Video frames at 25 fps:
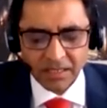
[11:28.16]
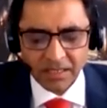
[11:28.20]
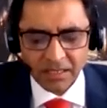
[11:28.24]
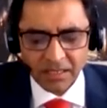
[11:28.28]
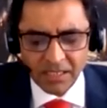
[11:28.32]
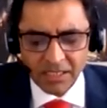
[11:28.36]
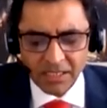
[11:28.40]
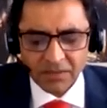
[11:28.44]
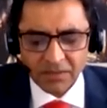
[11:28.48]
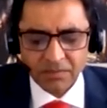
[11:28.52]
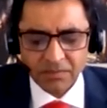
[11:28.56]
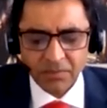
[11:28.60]

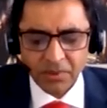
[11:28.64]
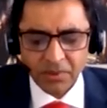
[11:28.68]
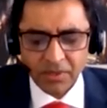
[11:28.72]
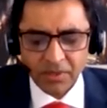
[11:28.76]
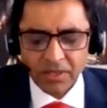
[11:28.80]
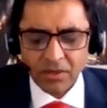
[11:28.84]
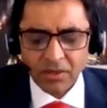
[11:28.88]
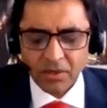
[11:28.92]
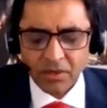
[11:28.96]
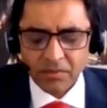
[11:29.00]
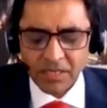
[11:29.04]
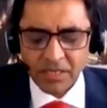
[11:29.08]
These
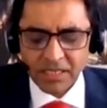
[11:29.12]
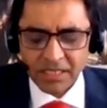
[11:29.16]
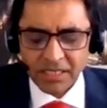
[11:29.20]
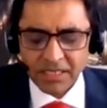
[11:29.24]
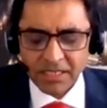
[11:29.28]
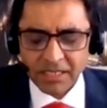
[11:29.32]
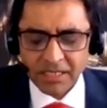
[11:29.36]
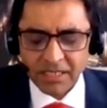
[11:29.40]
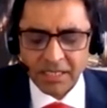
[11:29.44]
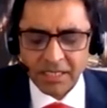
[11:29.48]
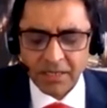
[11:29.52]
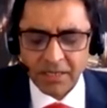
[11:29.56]
body
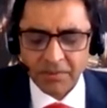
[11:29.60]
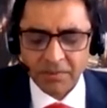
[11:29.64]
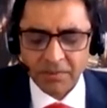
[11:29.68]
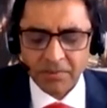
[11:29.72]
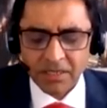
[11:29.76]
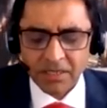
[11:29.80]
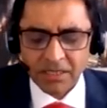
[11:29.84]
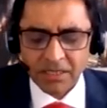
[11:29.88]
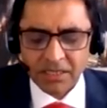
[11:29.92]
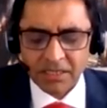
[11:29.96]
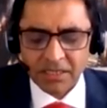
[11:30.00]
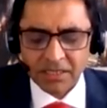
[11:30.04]
augmentation
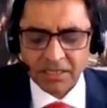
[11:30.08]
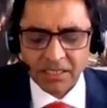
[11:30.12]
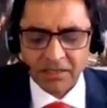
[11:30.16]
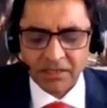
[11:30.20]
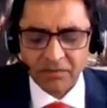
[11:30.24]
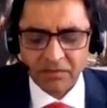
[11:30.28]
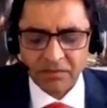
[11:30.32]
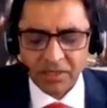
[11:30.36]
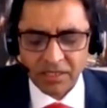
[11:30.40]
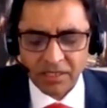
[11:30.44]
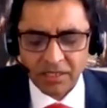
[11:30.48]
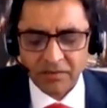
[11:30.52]
capabilities
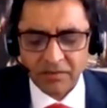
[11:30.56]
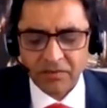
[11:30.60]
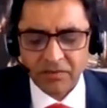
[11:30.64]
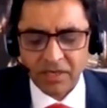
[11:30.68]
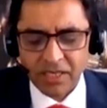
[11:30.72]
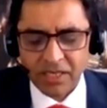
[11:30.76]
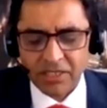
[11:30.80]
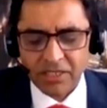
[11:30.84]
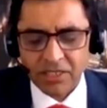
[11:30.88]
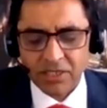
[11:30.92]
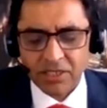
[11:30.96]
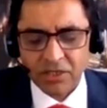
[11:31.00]
will give
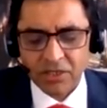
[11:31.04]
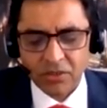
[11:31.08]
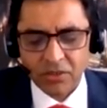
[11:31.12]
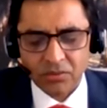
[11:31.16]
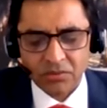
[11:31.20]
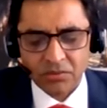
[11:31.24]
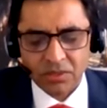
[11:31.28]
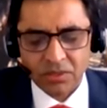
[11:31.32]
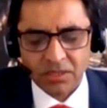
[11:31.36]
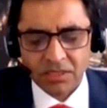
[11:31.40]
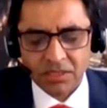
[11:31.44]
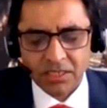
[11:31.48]
rise to
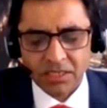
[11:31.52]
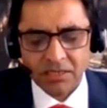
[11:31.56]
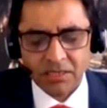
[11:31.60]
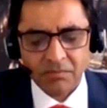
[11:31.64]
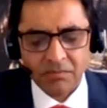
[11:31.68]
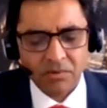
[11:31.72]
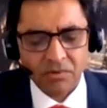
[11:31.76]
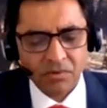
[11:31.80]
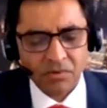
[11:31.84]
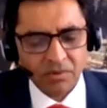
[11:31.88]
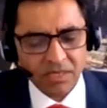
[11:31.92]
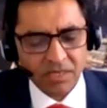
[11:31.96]
humans that are
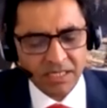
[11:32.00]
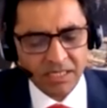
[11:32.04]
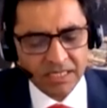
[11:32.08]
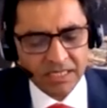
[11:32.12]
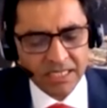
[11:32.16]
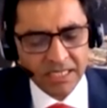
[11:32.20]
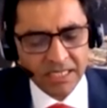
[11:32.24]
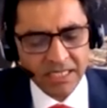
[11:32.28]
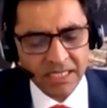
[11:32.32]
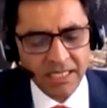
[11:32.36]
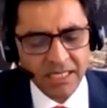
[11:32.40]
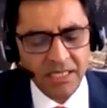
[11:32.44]
more
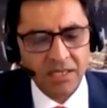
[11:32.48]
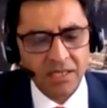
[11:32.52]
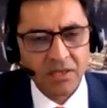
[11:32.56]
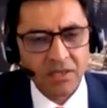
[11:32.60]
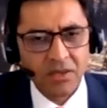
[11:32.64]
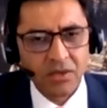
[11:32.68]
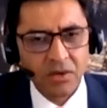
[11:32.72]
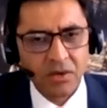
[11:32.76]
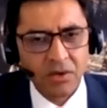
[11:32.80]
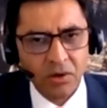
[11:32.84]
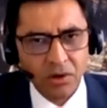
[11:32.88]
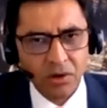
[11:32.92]
resilient,
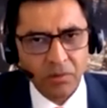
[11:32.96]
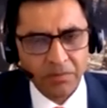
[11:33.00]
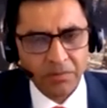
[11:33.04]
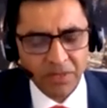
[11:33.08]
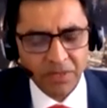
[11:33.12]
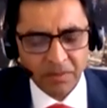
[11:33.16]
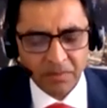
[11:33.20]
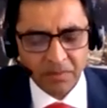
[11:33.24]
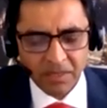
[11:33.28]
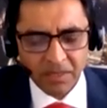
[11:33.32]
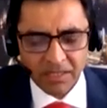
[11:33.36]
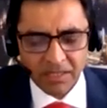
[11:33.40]

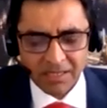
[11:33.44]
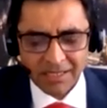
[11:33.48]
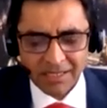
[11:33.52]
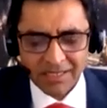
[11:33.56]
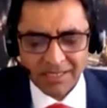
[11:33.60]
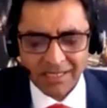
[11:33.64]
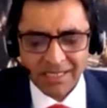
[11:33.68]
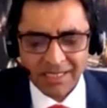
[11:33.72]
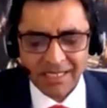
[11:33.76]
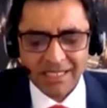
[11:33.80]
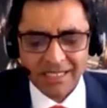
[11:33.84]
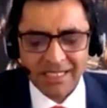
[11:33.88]

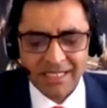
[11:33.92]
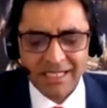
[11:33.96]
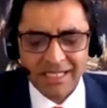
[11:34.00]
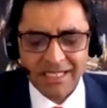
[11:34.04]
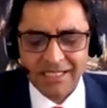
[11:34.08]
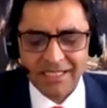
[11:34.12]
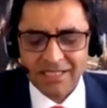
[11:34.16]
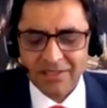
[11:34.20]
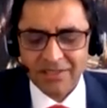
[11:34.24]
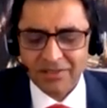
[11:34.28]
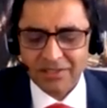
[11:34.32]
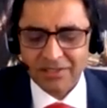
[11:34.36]
optimized, and
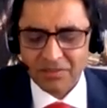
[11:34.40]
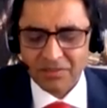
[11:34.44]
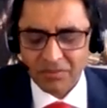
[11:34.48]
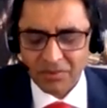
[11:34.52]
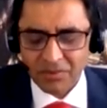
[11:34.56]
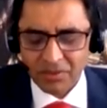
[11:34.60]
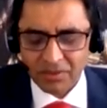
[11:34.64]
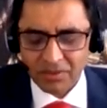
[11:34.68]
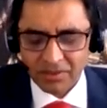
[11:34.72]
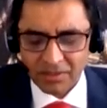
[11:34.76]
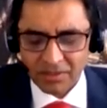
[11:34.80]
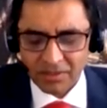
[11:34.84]
continually
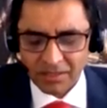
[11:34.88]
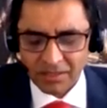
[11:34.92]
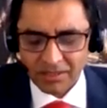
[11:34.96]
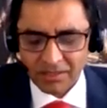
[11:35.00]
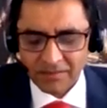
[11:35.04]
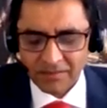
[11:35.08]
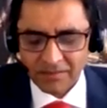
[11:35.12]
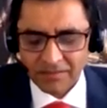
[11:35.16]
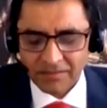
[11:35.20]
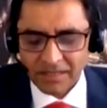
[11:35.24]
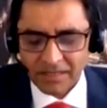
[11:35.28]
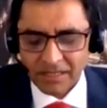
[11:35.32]

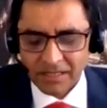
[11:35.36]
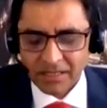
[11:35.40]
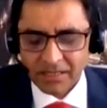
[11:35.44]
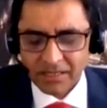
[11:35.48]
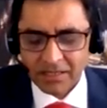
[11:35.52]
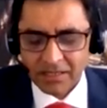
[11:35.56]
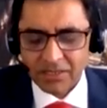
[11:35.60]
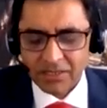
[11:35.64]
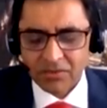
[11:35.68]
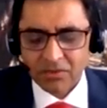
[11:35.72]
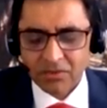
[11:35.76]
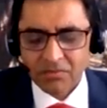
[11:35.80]
monitored.
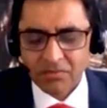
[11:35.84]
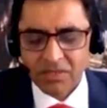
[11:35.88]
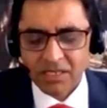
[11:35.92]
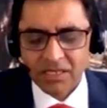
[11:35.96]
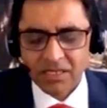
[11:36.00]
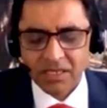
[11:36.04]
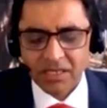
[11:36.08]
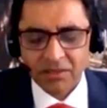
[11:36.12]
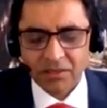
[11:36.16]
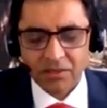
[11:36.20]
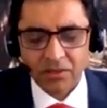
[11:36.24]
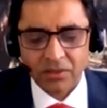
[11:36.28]
This could
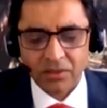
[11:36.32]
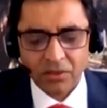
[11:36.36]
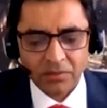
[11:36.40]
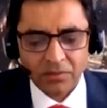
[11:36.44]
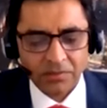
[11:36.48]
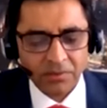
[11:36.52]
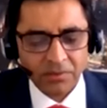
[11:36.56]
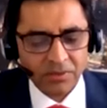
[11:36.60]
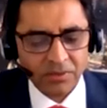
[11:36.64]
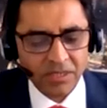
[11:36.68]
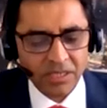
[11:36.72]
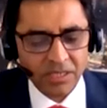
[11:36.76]
mean a
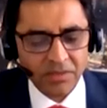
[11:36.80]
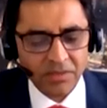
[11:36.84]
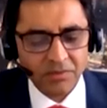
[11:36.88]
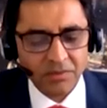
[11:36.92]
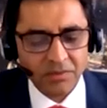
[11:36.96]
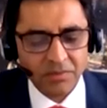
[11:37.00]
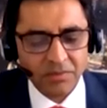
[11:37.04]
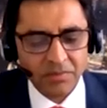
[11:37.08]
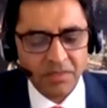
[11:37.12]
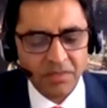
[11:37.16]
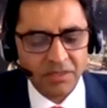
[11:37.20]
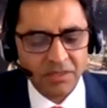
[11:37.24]
thought process
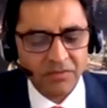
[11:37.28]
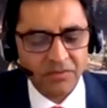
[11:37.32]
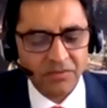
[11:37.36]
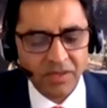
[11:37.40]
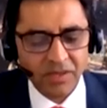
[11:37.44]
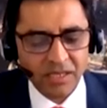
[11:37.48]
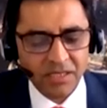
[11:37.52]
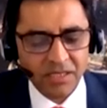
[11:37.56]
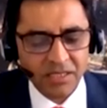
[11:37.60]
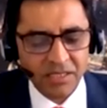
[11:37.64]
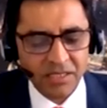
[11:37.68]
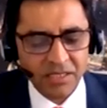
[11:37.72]
will be much
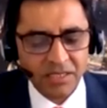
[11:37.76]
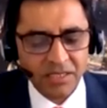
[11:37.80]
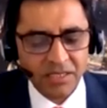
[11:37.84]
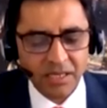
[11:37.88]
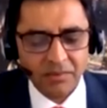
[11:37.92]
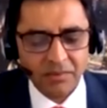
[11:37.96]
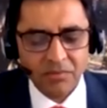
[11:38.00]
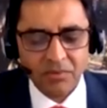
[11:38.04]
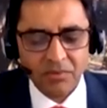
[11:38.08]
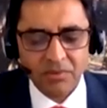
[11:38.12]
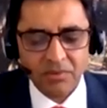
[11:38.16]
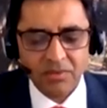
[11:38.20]
faster
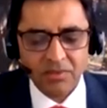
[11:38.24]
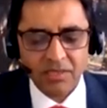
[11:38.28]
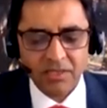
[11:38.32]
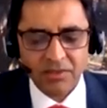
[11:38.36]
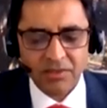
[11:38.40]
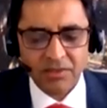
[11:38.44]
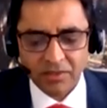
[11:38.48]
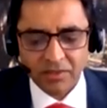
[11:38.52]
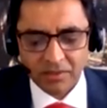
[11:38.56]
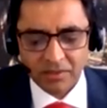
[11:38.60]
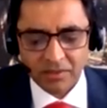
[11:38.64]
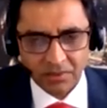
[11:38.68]
and more
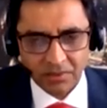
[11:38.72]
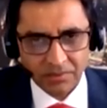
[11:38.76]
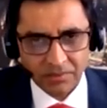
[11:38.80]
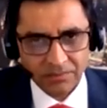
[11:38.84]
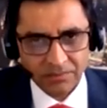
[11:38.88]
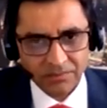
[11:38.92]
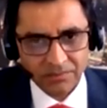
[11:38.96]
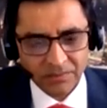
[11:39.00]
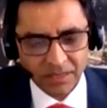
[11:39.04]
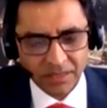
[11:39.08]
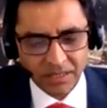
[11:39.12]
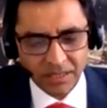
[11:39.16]
transferable.
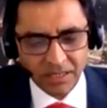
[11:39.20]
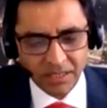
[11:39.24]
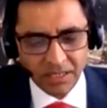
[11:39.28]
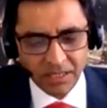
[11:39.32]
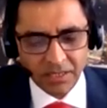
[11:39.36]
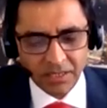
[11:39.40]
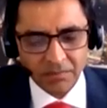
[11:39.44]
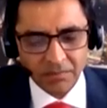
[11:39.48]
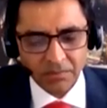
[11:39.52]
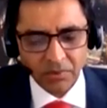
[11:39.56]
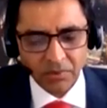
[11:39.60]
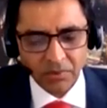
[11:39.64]

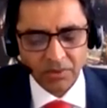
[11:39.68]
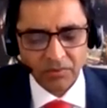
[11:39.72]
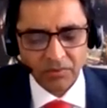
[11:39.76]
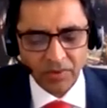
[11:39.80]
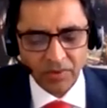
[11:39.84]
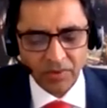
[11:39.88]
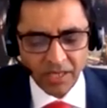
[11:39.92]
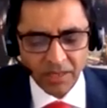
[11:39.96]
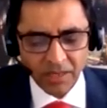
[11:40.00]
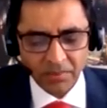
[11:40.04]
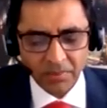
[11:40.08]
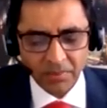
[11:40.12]
Both
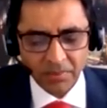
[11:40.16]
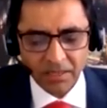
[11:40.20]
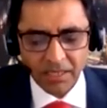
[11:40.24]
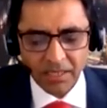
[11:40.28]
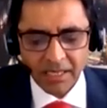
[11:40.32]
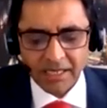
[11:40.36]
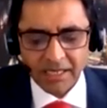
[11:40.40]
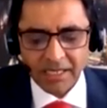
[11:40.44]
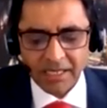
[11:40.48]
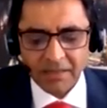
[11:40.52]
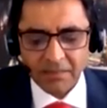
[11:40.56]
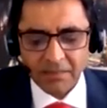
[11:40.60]
wearable
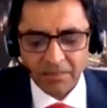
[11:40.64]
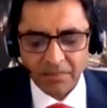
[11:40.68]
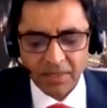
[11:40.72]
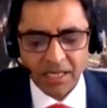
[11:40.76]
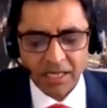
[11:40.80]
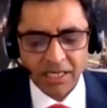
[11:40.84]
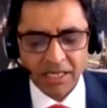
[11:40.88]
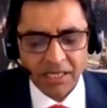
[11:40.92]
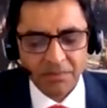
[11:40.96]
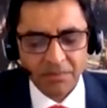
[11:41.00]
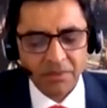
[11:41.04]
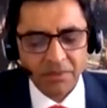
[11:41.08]
and
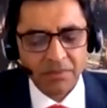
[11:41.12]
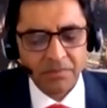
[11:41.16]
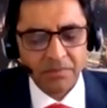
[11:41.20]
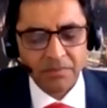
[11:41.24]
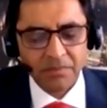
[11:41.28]
implantable